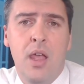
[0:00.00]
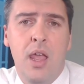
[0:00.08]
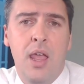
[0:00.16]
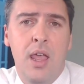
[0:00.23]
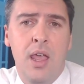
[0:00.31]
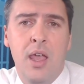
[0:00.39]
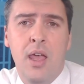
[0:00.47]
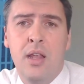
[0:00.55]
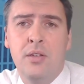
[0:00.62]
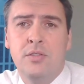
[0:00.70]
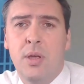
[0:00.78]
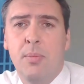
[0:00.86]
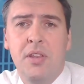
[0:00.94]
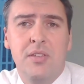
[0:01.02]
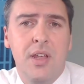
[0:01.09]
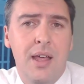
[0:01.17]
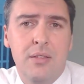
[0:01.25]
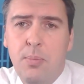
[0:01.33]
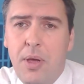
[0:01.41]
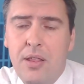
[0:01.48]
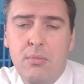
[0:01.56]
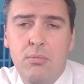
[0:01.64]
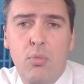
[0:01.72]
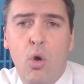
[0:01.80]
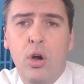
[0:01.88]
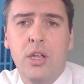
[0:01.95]
And somebody's going to have to pay the
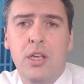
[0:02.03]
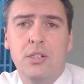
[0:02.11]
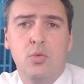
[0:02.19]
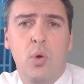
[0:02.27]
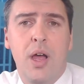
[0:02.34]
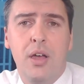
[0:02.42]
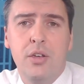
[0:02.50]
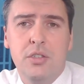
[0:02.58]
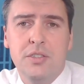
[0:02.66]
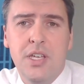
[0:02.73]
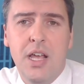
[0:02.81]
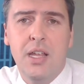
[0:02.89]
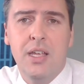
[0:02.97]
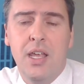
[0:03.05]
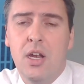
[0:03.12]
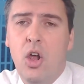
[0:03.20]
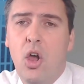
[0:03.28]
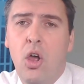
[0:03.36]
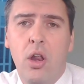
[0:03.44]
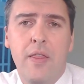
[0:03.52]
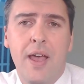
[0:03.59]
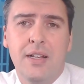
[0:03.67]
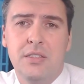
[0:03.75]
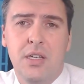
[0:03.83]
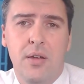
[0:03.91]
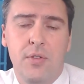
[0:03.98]
mortgage while you're selling it. All of
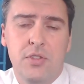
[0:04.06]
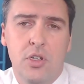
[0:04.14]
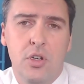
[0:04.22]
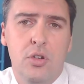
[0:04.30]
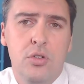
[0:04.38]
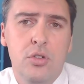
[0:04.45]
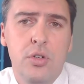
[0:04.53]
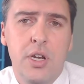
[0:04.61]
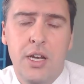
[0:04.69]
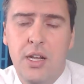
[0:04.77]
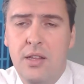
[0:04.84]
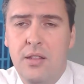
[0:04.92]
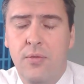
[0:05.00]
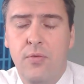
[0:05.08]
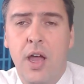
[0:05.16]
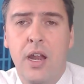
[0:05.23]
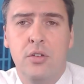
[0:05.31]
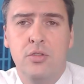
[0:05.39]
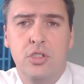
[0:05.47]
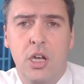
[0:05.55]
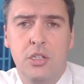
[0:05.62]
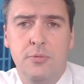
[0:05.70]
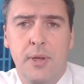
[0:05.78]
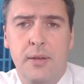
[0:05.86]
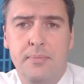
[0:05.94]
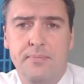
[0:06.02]
that stuff is included in the final
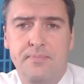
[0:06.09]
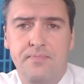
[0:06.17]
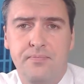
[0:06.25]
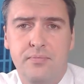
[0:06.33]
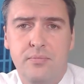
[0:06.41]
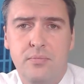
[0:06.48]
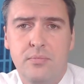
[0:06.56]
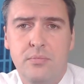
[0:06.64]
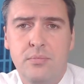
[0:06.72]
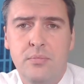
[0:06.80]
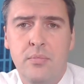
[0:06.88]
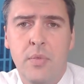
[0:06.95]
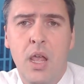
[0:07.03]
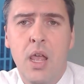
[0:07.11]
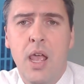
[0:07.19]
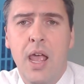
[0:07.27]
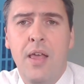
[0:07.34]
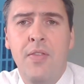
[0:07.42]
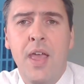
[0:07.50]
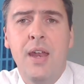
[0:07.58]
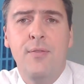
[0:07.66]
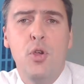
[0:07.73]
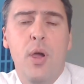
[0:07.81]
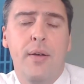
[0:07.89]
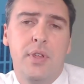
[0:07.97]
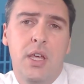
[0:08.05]
judgment. And then if
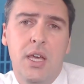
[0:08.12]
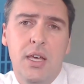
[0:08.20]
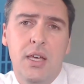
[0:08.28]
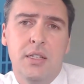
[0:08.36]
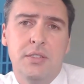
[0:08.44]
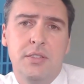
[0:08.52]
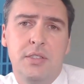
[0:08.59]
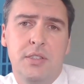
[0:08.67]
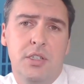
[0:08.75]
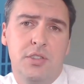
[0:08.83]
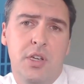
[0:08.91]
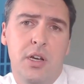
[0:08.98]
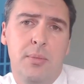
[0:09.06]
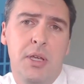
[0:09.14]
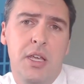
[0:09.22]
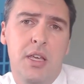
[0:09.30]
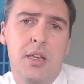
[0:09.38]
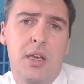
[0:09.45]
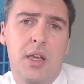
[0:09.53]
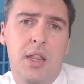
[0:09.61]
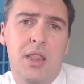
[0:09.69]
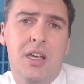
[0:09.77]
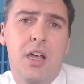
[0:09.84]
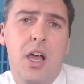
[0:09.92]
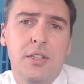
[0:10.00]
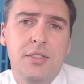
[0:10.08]
you have kids, there's going to be the
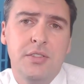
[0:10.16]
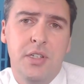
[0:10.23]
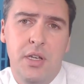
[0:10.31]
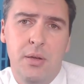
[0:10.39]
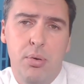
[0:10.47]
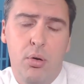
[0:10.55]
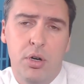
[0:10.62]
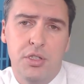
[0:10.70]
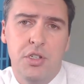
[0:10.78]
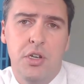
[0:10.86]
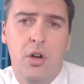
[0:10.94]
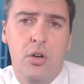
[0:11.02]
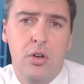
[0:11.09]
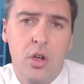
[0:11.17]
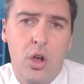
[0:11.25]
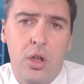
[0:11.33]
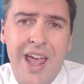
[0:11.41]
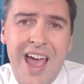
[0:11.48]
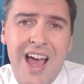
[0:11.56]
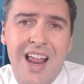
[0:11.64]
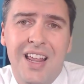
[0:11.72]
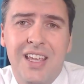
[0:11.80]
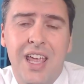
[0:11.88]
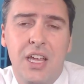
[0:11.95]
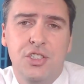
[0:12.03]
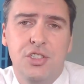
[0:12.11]
custody portion or called
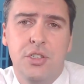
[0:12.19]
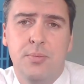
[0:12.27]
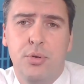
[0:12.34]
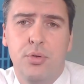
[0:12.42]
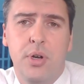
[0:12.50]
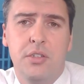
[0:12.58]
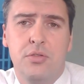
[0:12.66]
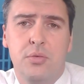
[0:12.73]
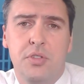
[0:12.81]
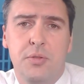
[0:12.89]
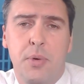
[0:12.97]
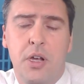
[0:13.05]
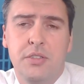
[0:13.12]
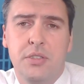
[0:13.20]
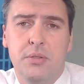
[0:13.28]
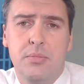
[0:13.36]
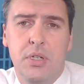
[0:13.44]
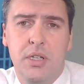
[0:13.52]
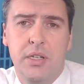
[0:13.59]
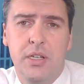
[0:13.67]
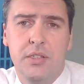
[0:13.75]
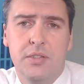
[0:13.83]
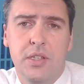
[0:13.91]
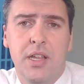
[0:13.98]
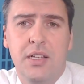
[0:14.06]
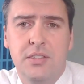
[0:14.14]
allocation and parental
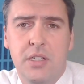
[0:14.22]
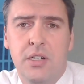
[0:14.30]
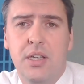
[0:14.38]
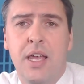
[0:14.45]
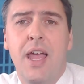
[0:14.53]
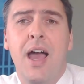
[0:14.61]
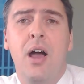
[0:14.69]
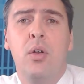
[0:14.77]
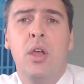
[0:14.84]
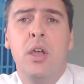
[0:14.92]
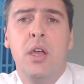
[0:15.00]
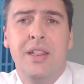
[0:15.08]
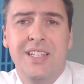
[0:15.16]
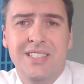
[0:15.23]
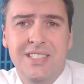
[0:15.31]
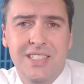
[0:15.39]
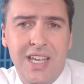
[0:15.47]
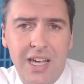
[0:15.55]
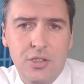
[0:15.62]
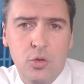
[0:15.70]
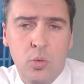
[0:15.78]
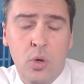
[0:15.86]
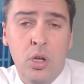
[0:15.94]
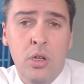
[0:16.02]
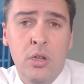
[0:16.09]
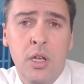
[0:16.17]
responsibilities. And that's going to lay out the
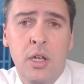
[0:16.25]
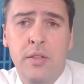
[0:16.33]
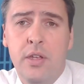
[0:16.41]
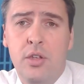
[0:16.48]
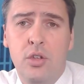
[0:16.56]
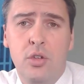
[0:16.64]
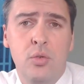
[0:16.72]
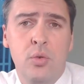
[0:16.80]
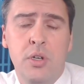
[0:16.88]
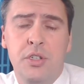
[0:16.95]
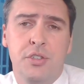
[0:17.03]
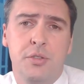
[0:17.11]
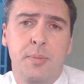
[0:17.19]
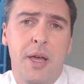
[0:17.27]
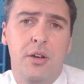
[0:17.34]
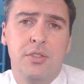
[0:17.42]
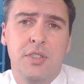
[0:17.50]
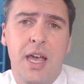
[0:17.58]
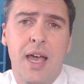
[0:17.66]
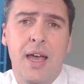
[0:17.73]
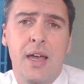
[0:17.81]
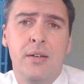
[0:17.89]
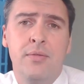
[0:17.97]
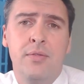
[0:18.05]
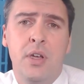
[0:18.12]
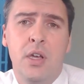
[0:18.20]
schedule that you and your spouse
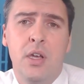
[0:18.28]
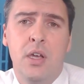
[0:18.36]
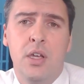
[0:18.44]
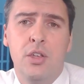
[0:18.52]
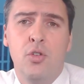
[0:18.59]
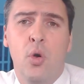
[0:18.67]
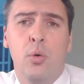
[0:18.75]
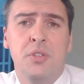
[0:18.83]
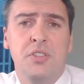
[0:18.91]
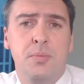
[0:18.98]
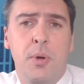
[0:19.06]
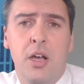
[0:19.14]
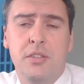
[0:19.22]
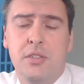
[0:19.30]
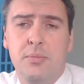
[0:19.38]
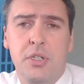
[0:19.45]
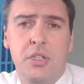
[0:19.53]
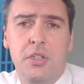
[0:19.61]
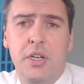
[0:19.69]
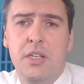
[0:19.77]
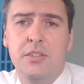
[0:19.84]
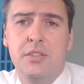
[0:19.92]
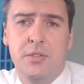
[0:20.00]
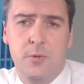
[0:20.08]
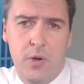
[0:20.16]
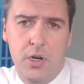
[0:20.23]
have, your responsibilities
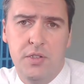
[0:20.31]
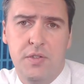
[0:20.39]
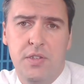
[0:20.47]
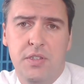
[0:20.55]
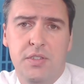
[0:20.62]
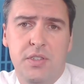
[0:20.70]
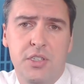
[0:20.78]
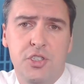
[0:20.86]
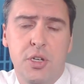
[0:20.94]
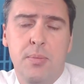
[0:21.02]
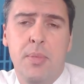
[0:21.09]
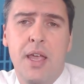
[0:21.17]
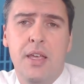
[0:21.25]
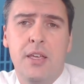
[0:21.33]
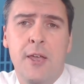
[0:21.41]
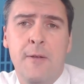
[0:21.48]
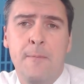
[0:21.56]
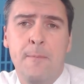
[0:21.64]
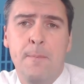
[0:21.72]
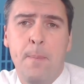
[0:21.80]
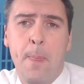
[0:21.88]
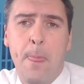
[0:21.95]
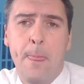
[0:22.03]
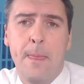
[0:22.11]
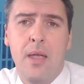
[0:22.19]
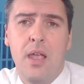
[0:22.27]
as far as decision making
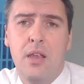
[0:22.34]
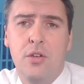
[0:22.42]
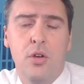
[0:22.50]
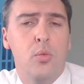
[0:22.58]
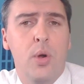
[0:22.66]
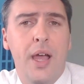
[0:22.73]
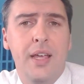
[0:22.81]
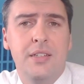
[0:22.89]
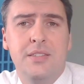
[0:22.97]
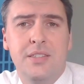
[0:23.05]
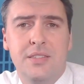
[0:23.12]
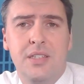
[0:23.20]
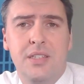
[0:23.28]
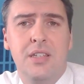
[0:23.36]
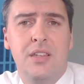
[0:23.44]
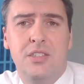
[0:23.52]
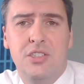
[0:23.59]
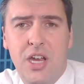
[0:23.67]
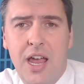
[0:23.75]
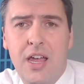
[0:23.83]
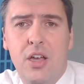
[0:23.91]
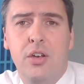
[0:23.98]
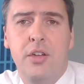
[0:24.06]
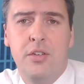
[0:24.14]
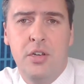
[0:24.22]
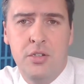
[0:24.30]
and your rights to see the
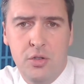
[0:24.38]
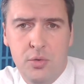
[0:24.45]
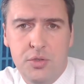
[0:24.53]
child and your